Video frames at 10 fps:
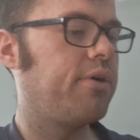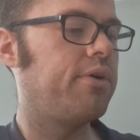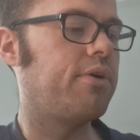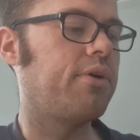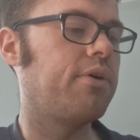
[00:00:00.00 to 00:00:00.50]

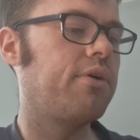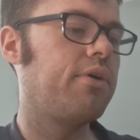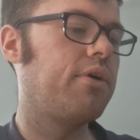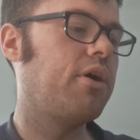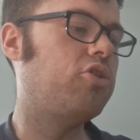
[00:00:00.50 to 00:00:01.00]
you know,
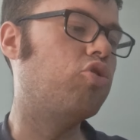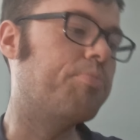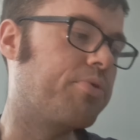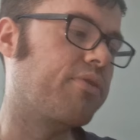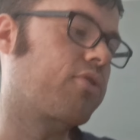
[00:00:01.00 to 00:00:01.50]
a
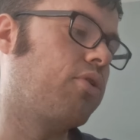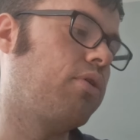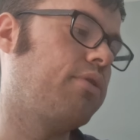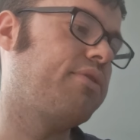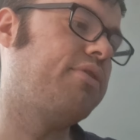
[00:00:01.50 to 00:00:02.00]
number of
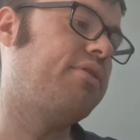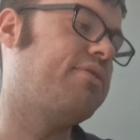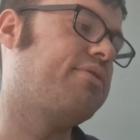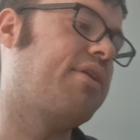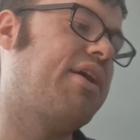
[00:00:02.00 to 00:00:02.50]
goals in
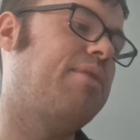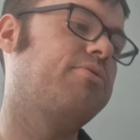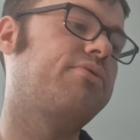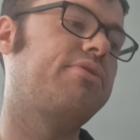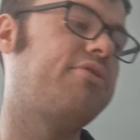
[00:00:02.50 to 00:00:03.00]
these
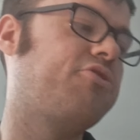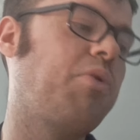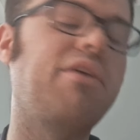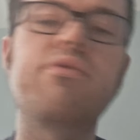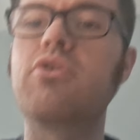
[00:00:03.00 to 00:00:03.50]
games, obviously
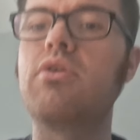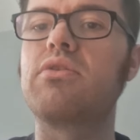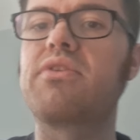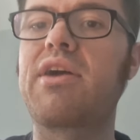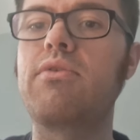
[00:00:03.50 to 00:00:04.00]
12
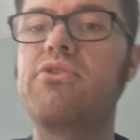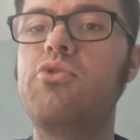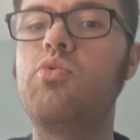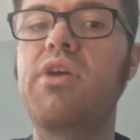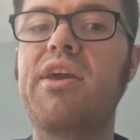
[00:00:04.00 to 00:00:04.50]
goals now in
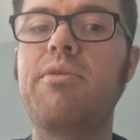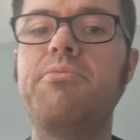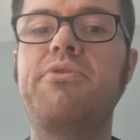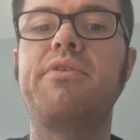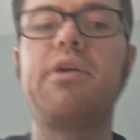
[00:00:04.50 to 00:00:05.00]
two
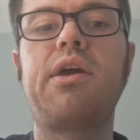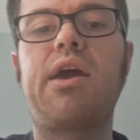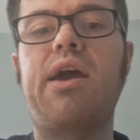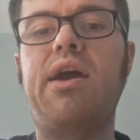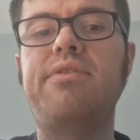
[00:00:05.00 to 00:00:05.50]
games.
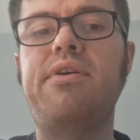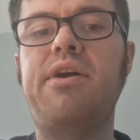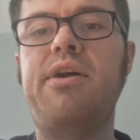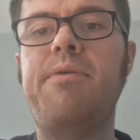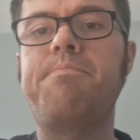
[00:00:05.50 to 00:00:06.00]

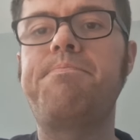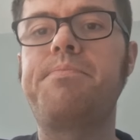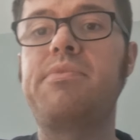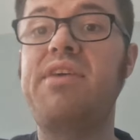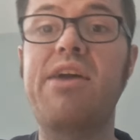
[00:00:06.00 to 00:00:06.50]
And
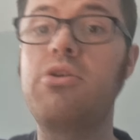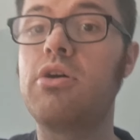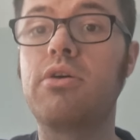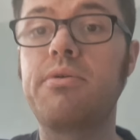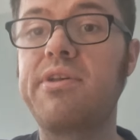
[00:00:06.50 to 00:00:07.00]

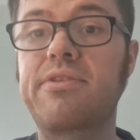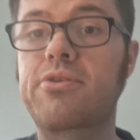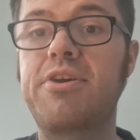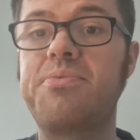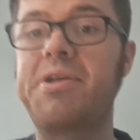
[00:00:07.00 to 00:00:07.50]
it's
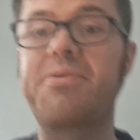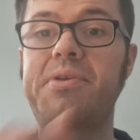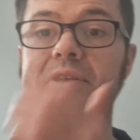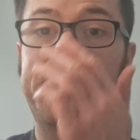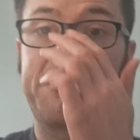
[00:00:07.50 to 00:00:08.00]
looking really,
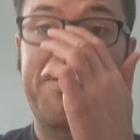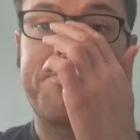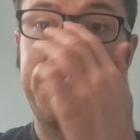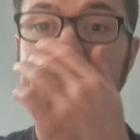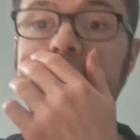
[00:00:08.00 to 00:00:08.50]
really good, and
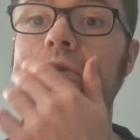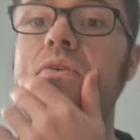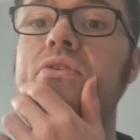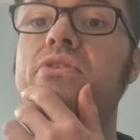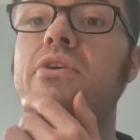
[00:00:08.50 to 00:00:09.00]
I'm really
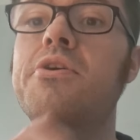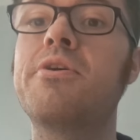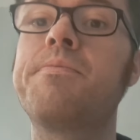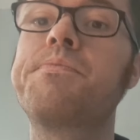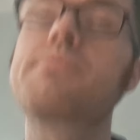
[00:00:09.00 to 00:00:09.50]
encouraged.
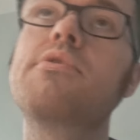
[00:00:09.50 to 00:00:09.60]
So,